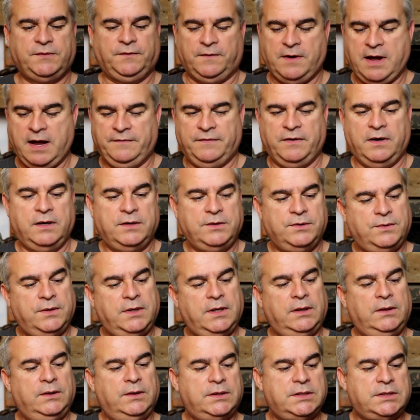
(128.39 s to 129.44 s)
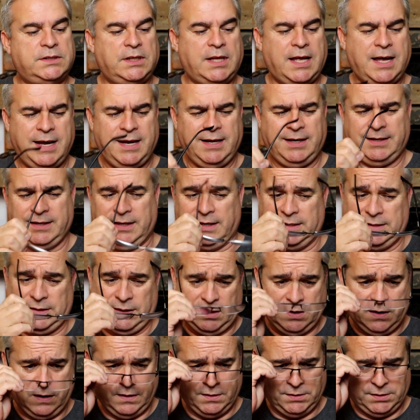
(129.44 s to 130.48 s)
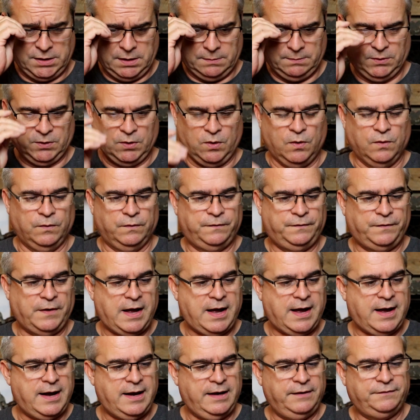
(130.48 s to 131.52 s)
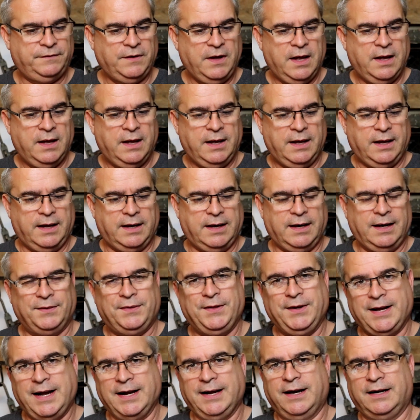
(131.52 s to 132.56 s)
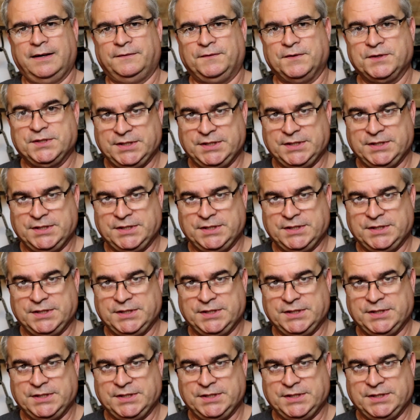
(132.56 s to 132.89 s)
500, it looks like, and the car is number 05. I think I got it for